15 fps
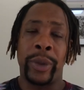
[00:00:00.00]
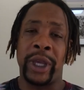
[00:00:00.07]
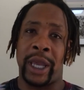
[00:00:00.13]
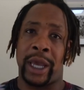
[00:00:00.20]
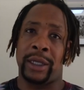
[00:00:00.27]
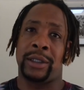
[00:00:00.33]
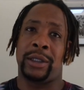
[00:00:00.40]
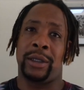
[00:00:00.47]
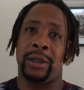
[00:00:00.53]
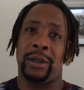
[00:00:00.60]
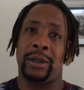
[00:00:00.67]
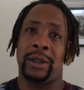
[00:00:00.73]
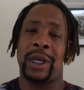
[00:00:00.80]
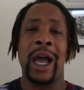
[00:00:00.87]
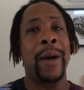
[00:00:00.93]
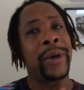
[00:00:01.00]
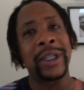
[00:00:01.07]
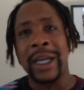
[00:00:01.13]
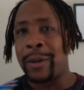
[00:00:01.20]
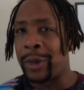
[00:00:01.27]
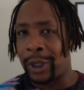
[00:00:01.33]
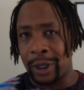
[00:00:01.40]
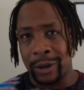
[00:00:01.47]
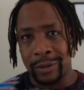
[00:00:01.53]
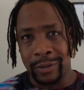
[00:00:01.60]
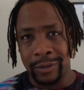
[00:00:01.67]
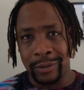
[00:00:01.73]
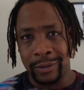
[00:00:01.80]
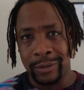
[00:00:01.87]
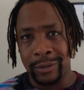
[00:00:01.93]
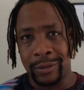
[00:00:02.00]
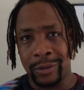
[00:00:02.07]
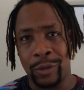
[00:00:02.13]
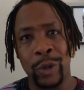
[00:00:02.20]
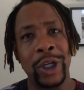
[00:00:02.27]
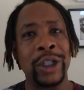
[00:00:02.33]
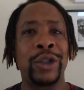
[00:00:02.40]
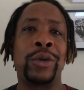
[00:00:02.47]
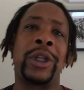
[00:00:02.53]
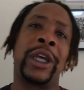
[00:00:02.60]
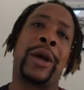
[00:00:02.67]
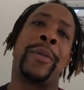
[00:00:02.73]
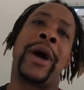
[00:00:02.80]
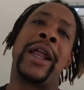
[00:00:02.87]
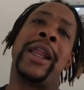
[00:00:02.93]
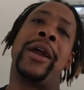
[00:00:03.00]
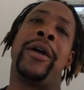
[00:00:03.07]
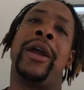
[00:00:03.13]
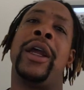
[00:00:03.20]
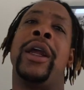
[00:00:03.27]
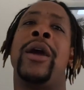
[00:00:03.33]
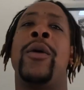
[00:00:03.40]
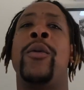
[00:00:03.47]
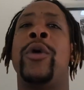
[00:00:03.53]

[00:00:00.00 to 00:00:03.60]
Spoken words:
But yes, comment down below. What did you think of binary?